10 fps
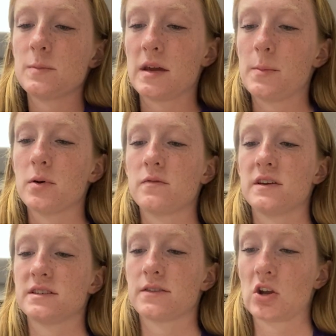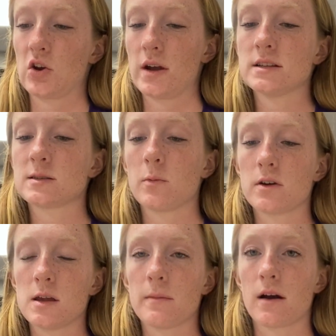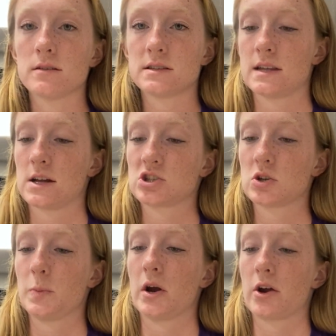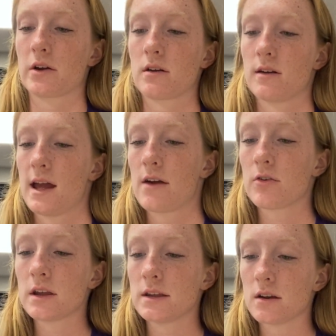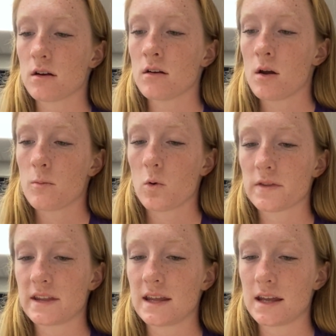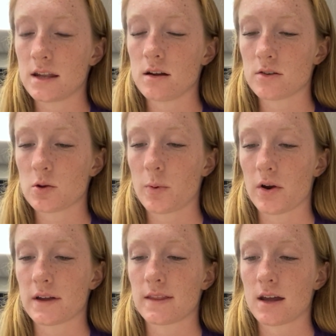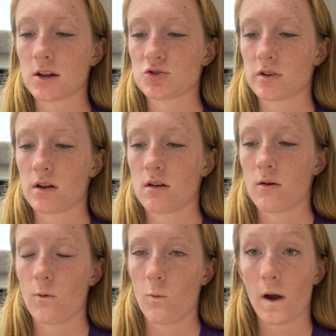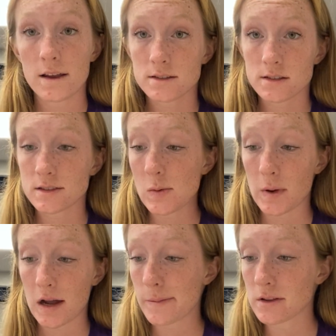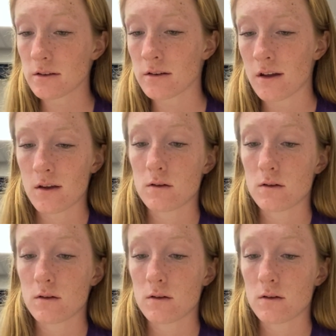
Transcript: people visit the Great Smoky Mountains National Park every year, more than any other park in the country. Why is it so popular?